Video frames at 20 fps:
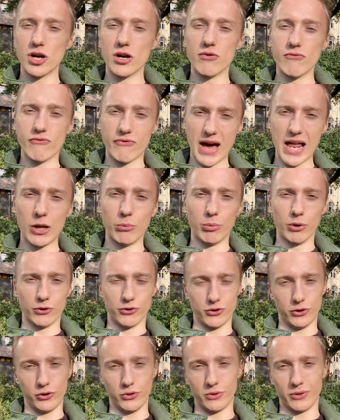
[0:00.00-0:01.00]
valuable
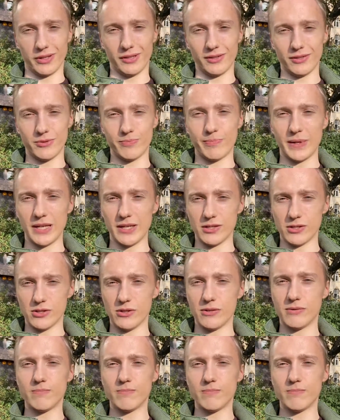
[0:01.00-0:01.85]
to you, and please